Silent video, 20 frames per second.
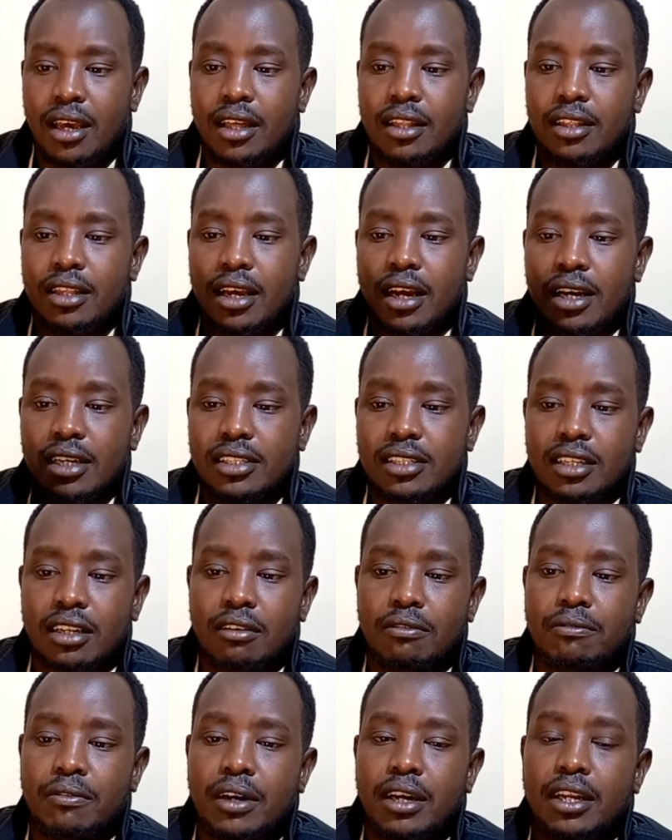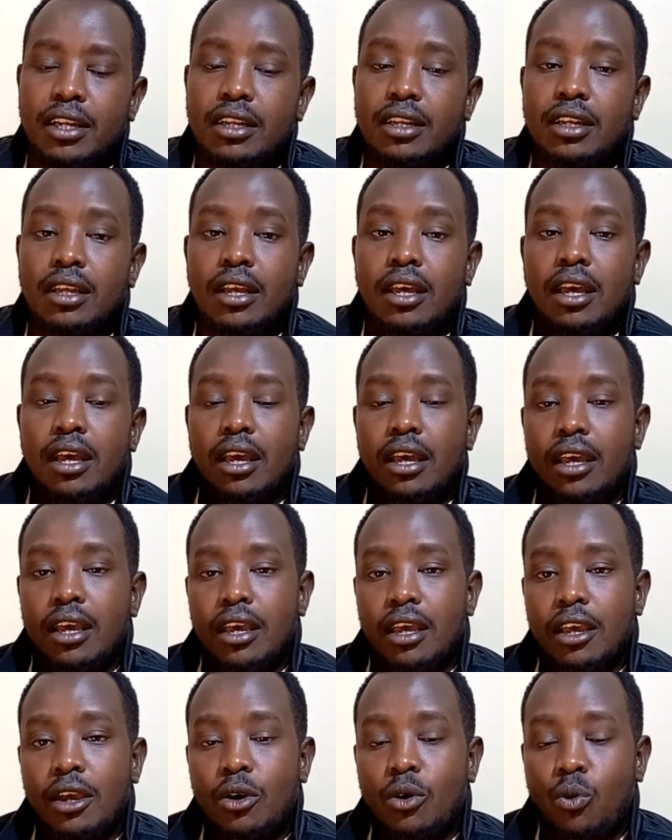the hustler fund,
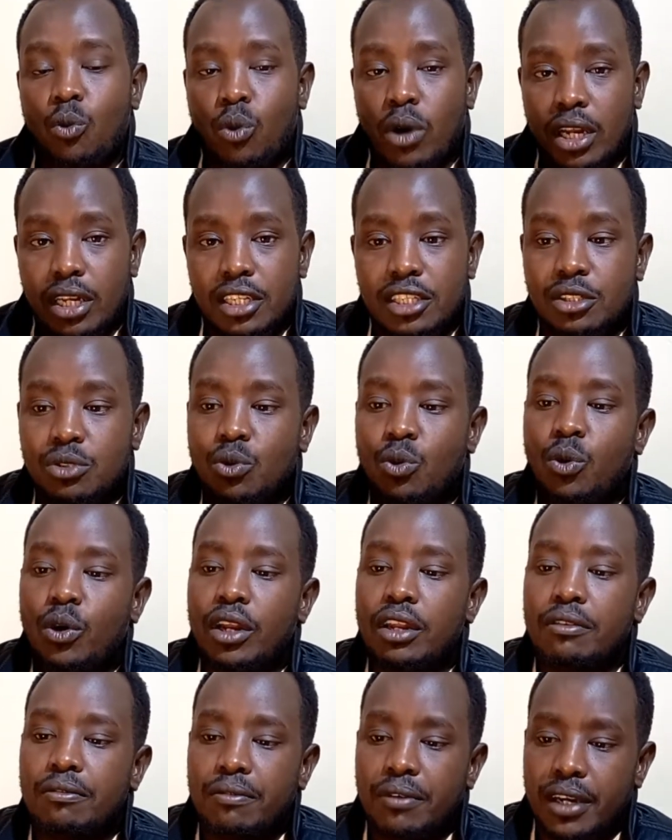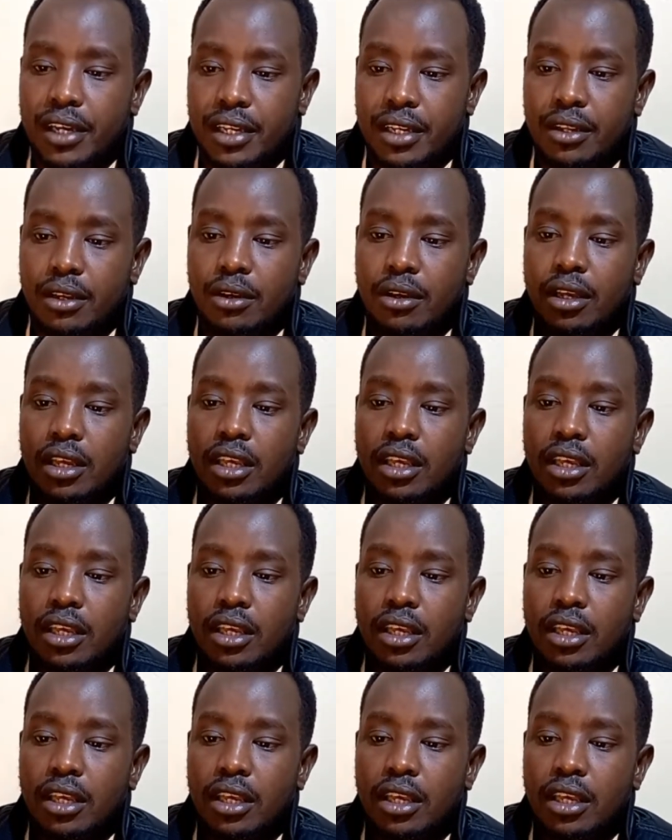one is qualified